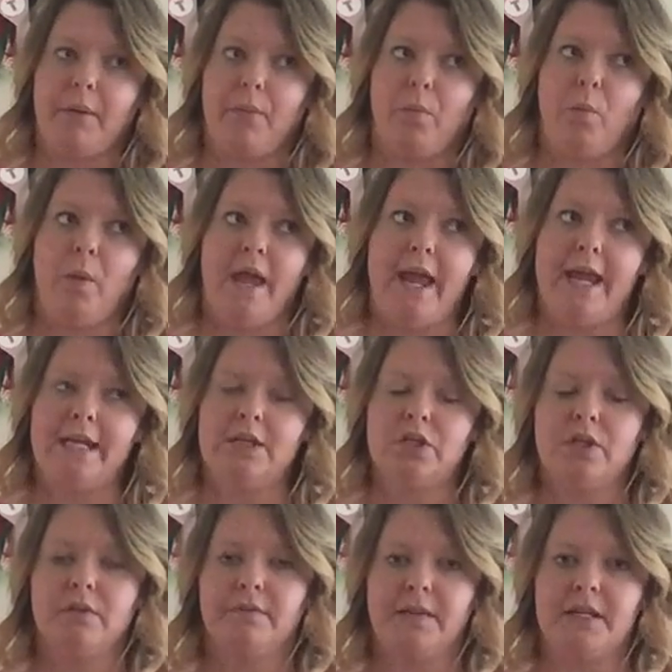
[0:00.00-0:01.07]
way
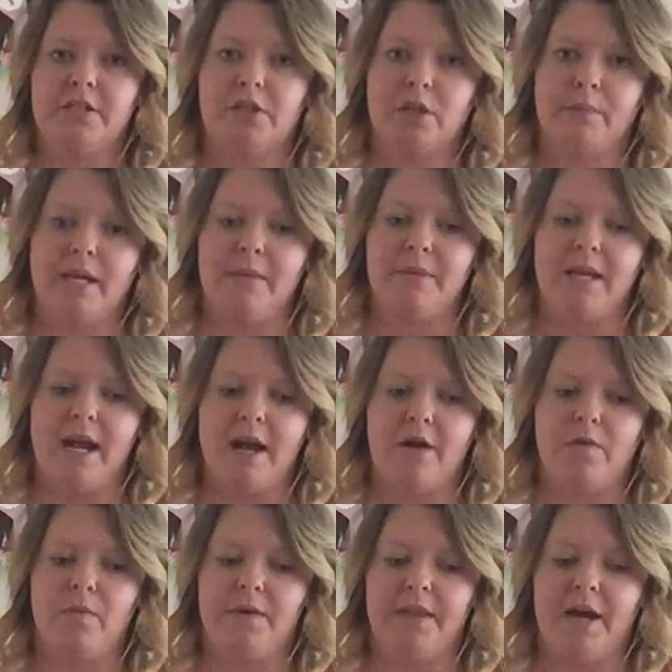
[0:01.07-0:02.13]
to face your baby
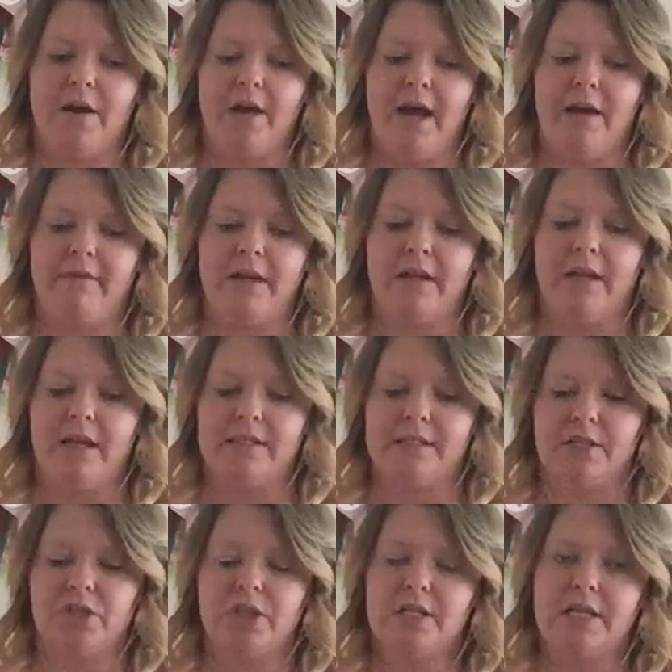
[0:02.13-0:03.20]
out without having
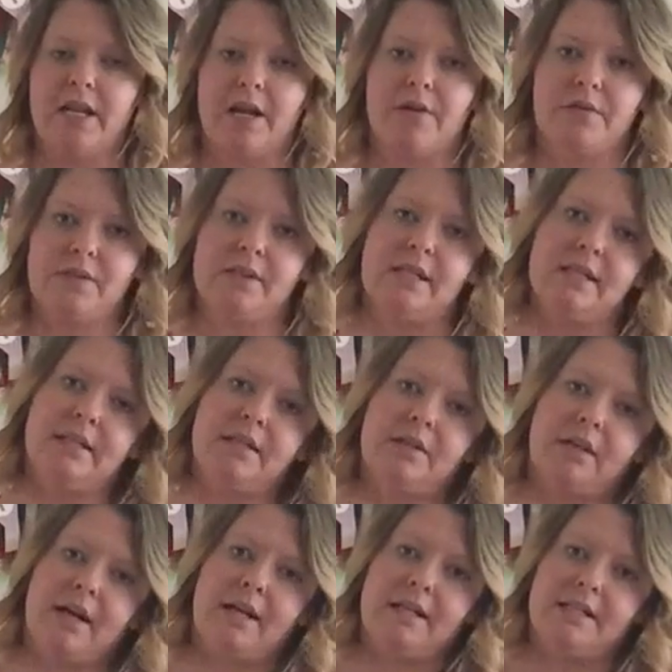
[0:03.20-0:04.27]
such a narrow seat that they're
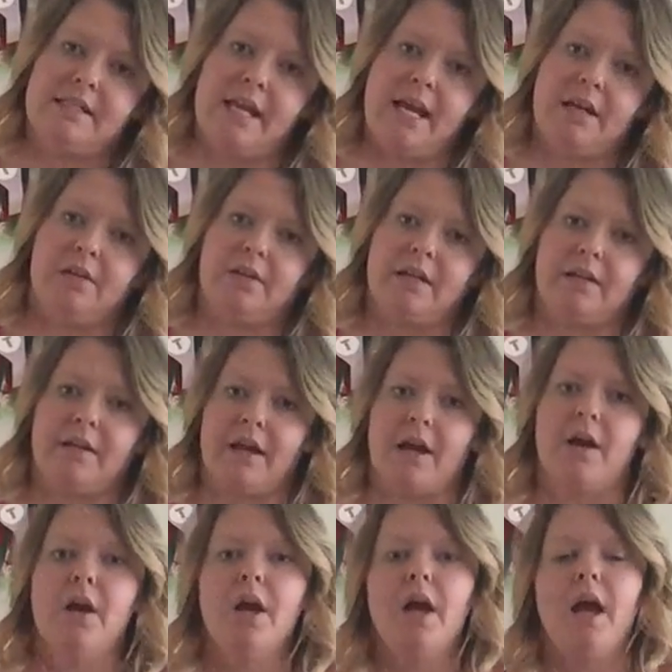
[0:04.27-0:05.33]
kind of dangling there.